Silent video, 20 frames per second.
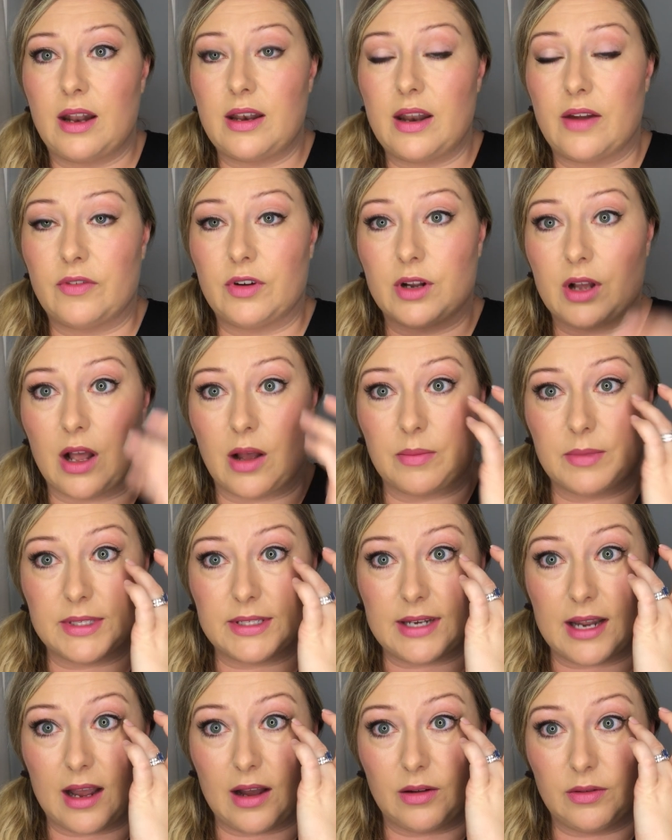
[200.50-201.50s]
never comes
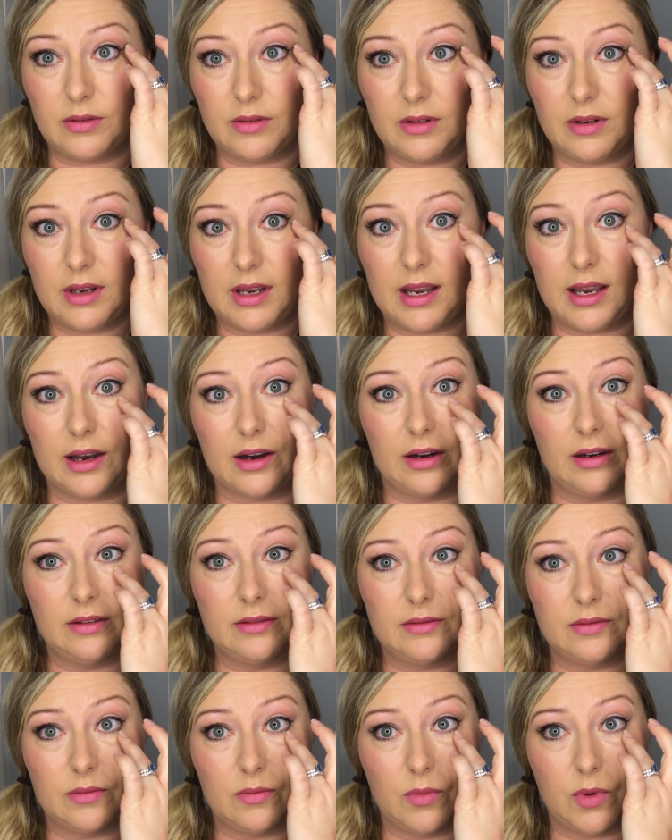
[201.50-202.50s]
down here.
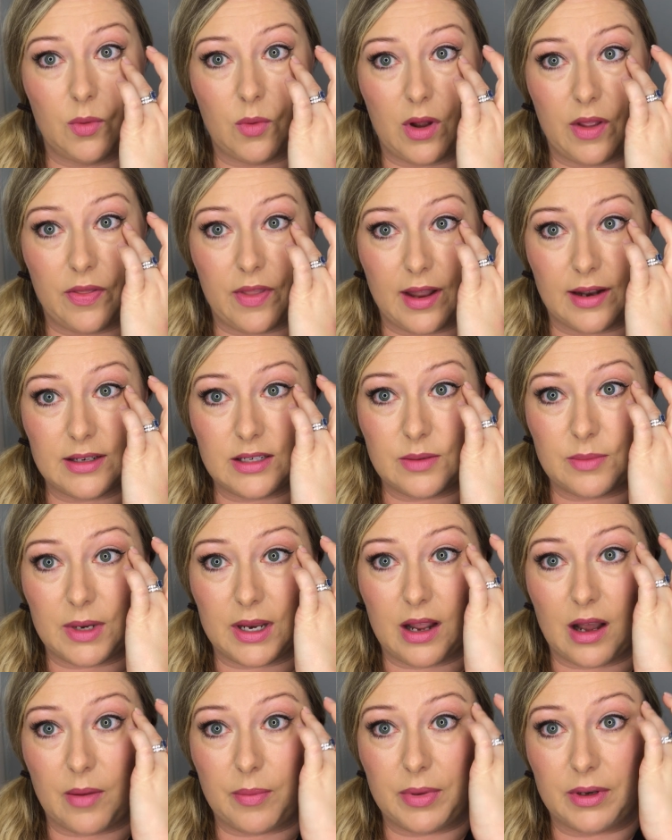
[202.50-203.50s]
We want that to
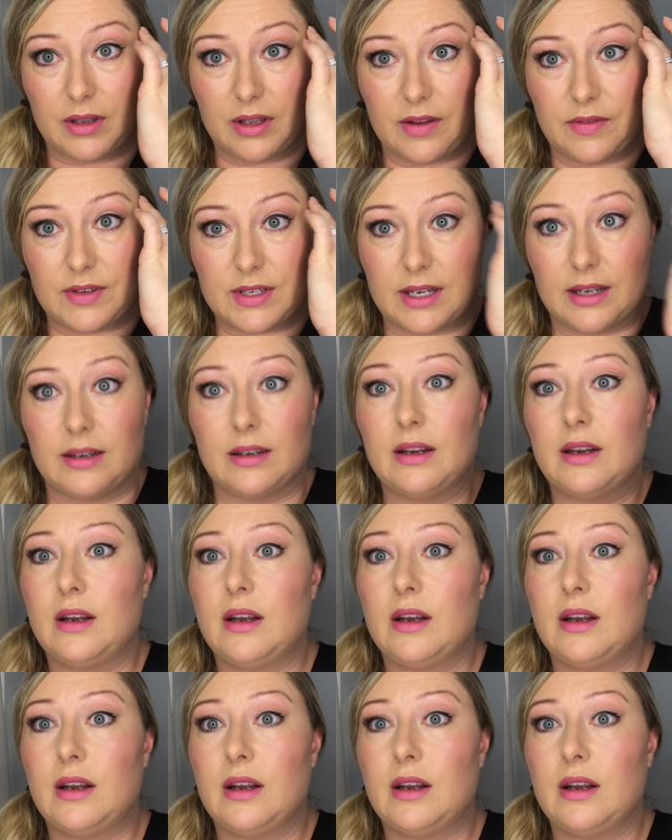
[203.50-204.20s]
be up and lifted.